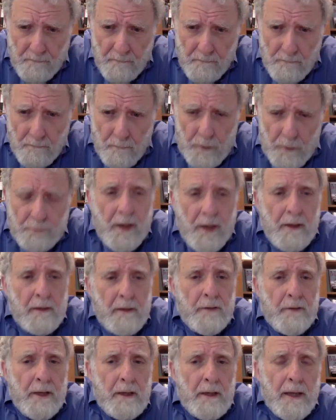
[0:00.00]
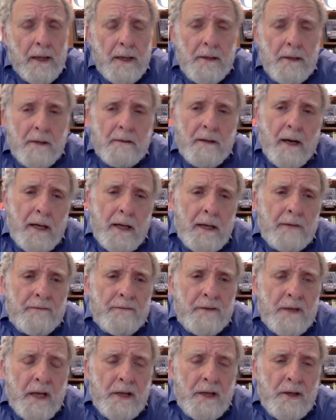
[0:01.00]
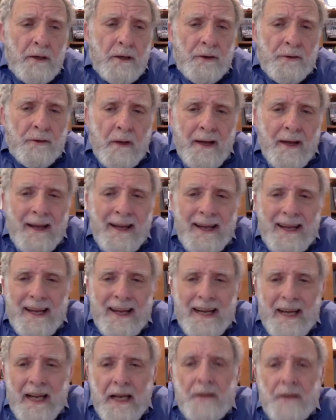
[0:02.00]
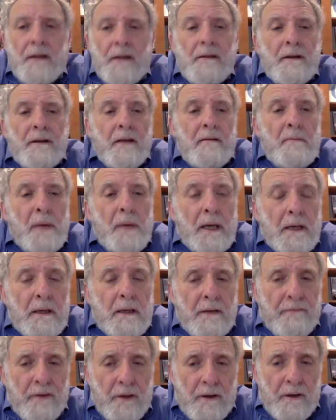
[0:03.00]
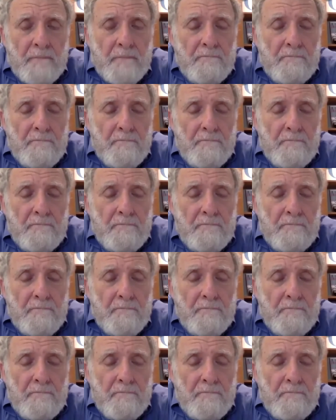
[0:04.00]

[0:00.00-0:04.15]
was president of the Legal Aid Society here for 10 years, he thinks it doesn't make a difference.